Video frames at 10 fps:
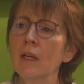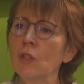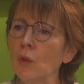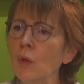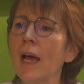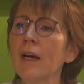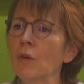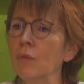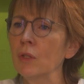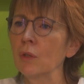So the lack
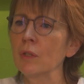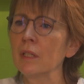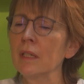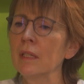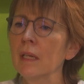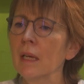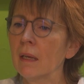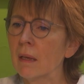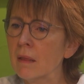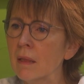of resources
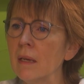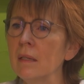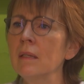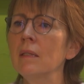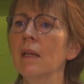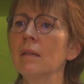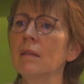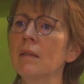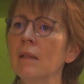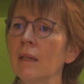in these
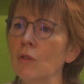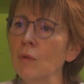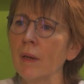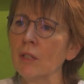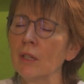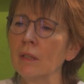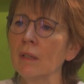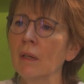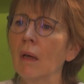instances that you mentioned